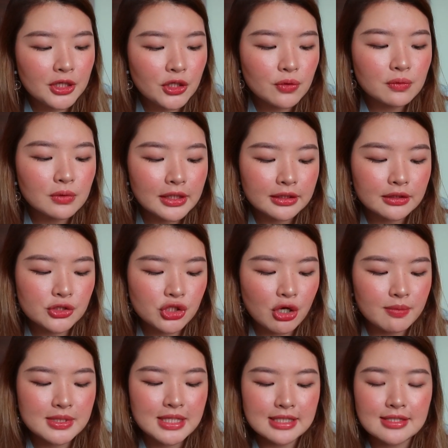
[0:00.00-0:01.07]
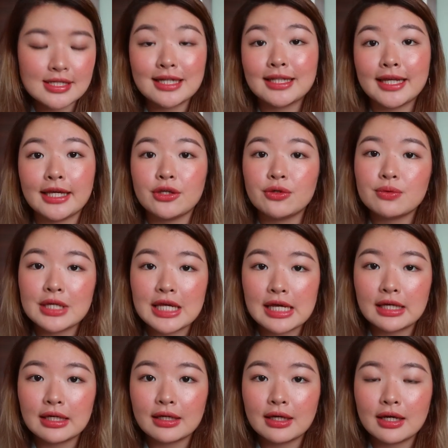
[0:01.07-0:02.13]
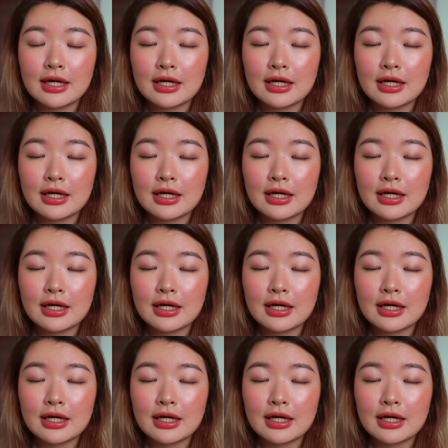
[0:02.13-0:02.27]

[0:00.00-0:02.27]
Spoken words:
cute little shops that sell like unique